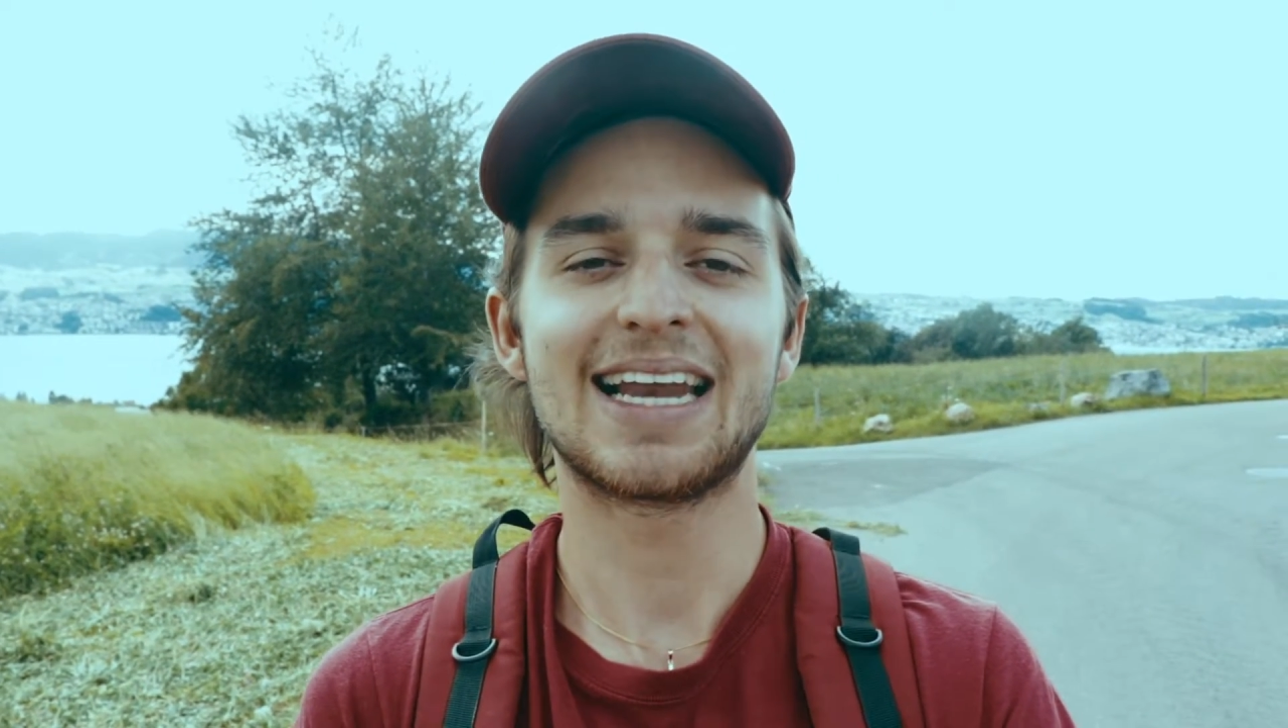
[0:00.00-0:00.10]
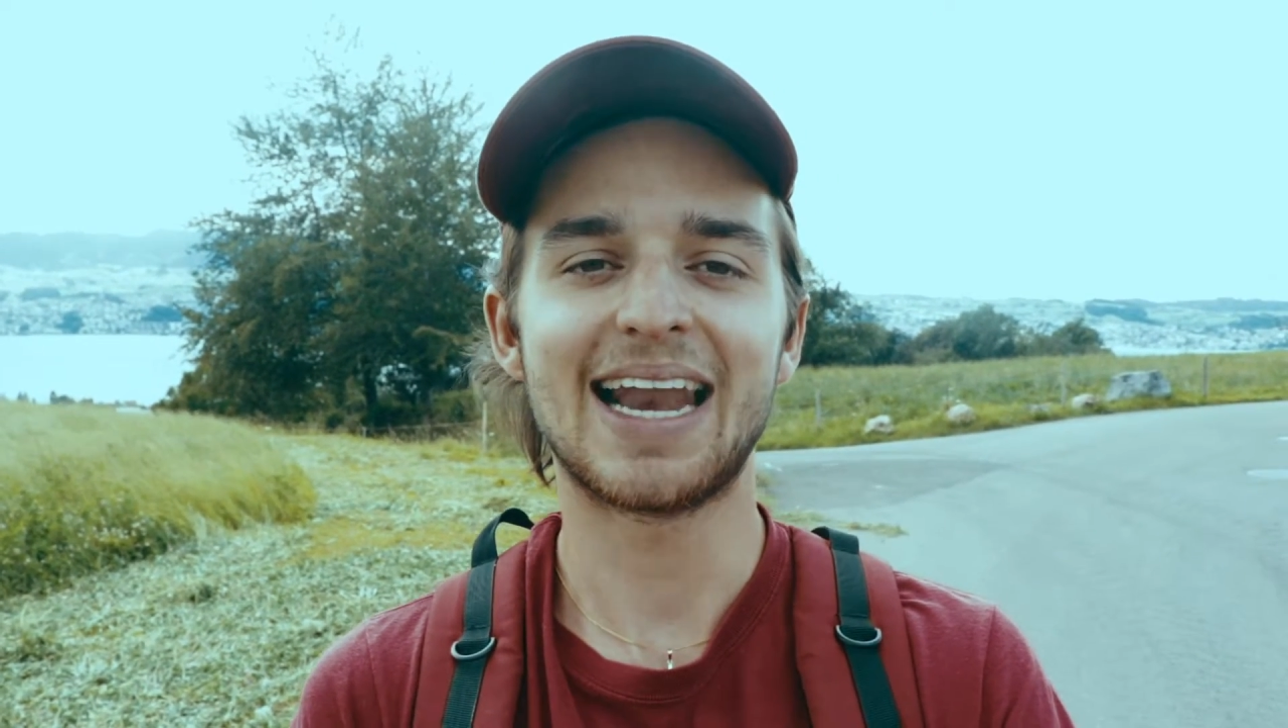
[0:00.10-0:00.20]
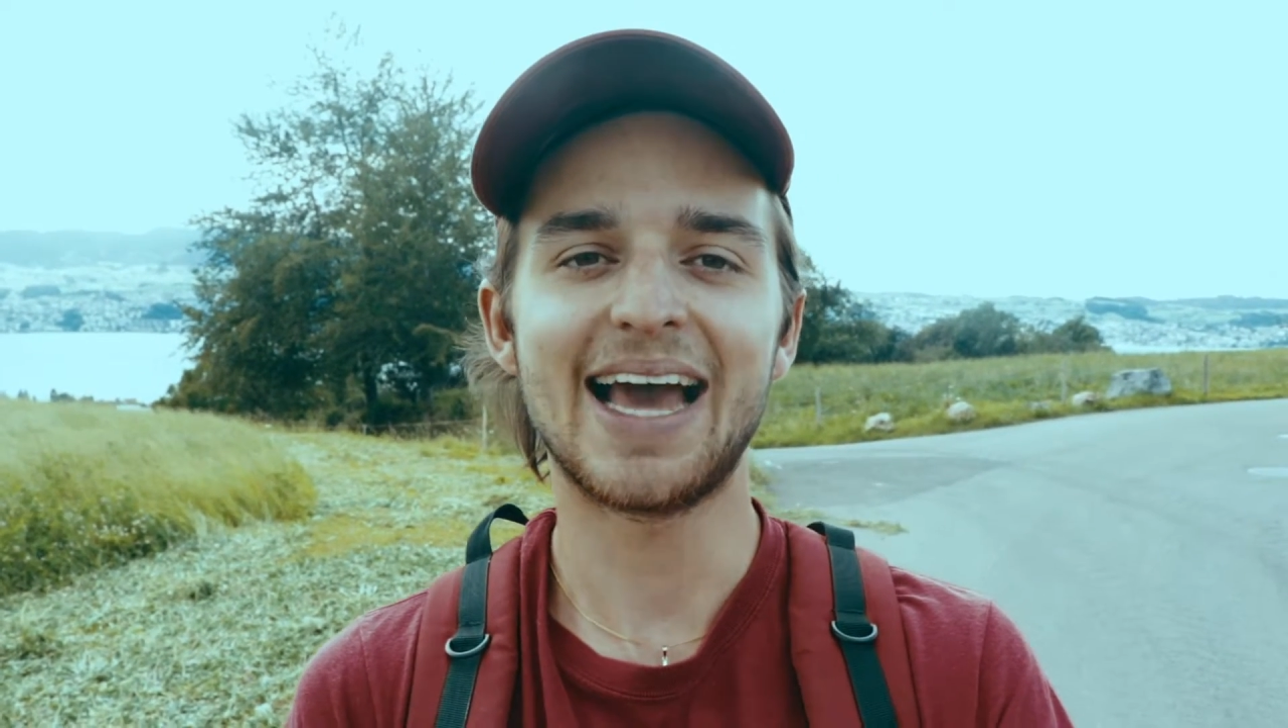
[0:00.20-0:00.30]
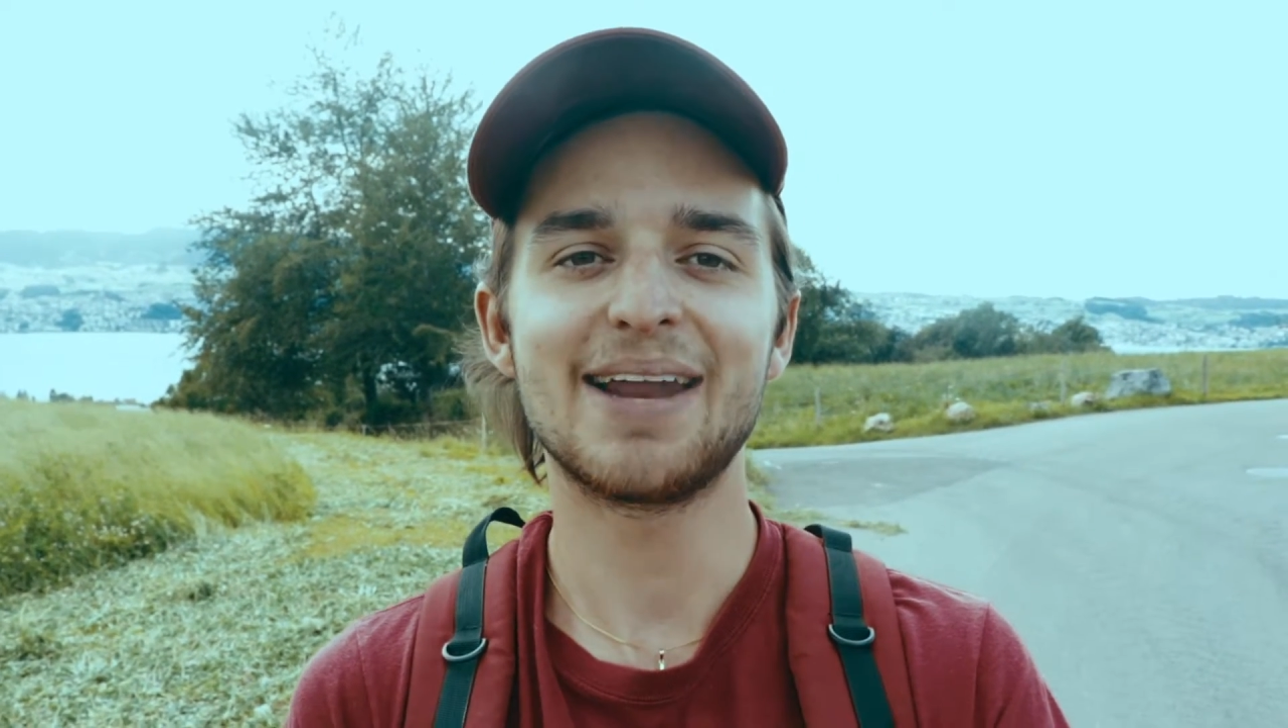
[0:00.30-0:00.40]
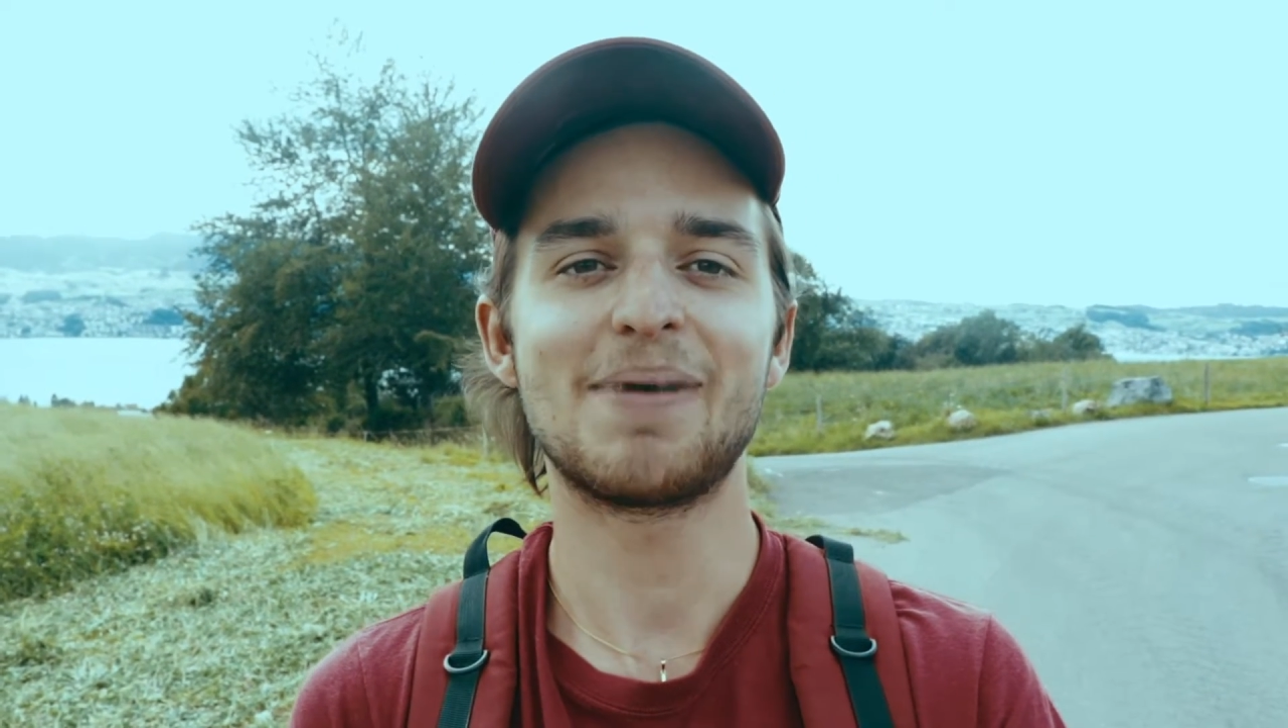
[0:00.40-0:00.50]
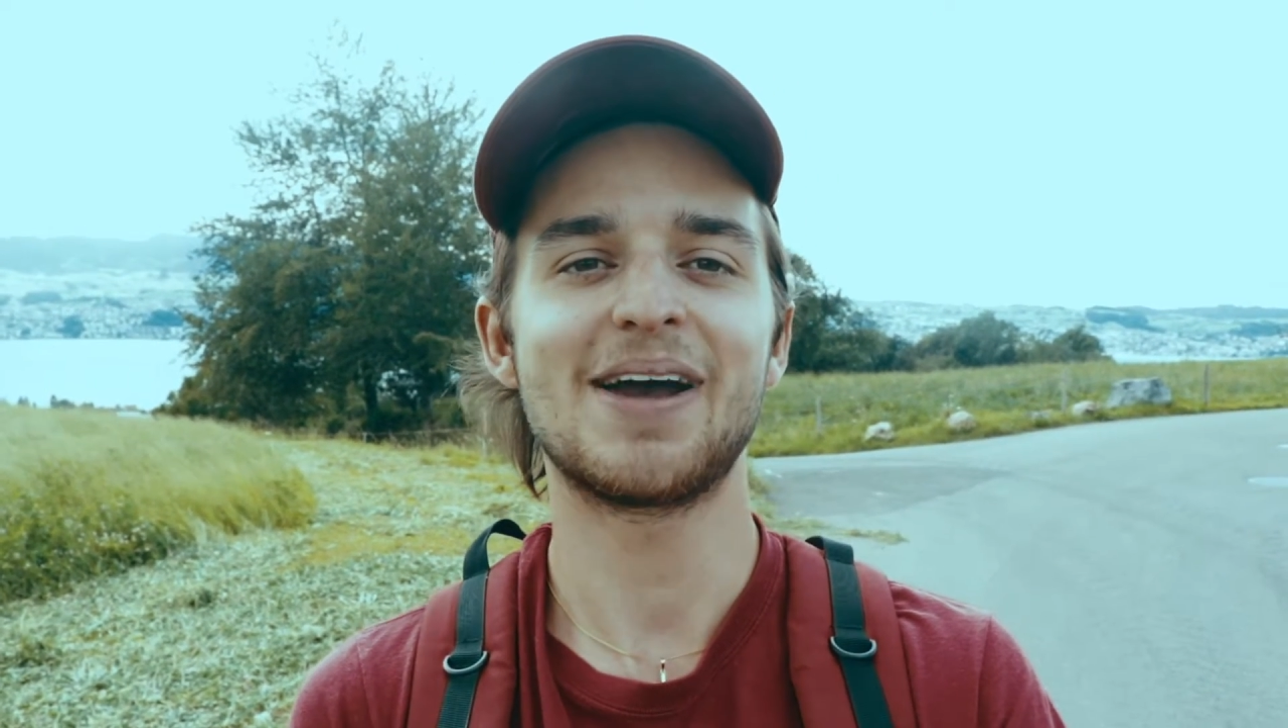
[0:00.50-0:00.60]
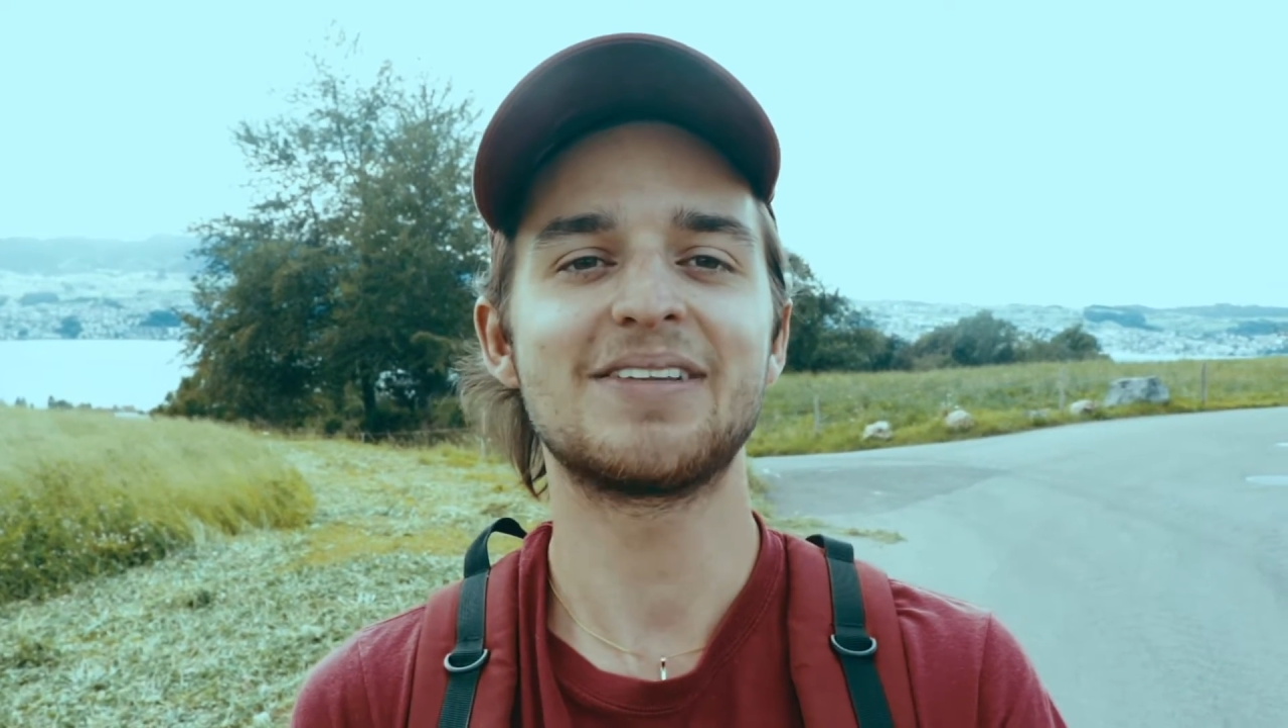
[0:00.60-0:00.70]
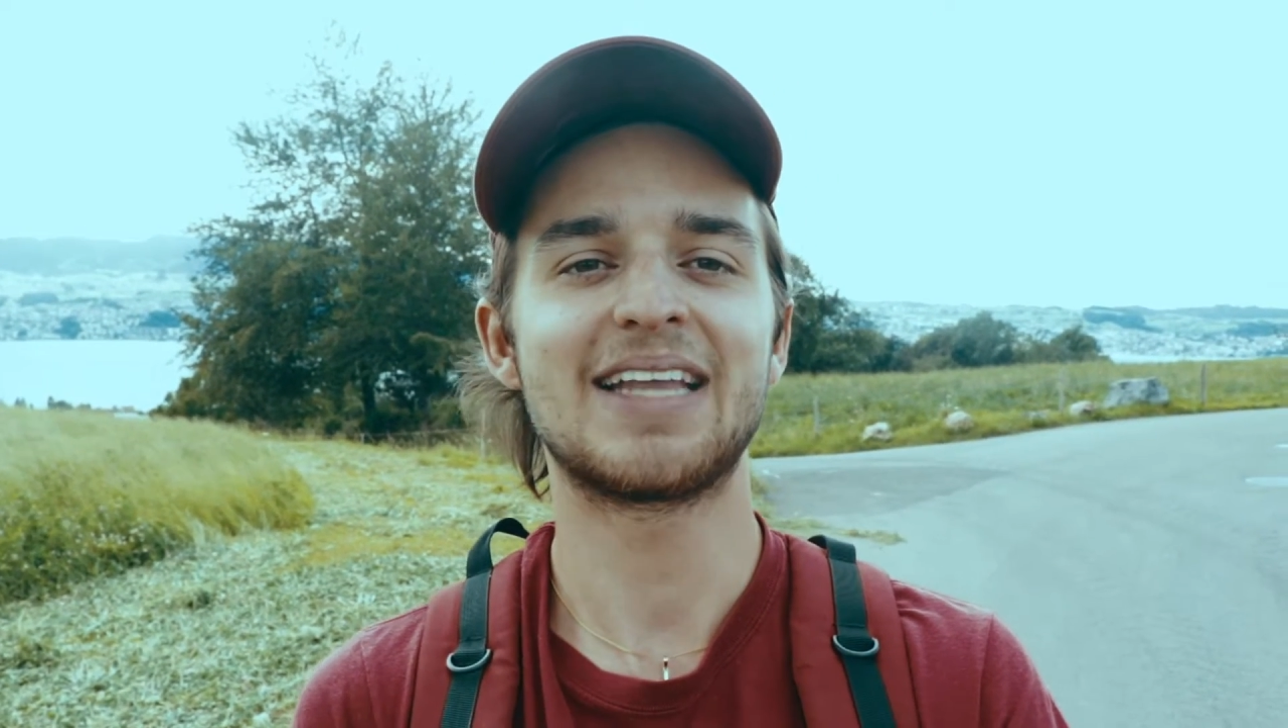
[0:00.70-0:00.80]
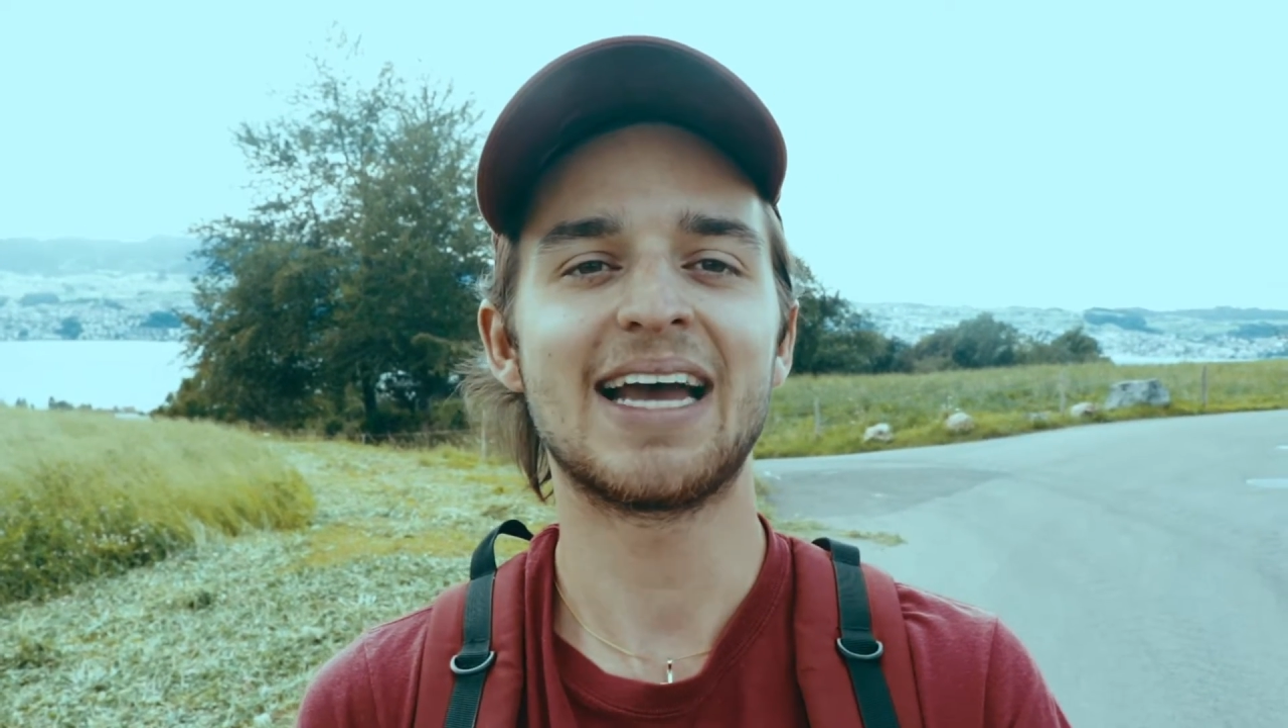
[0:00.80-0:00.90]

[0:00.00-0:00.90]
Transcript: glad about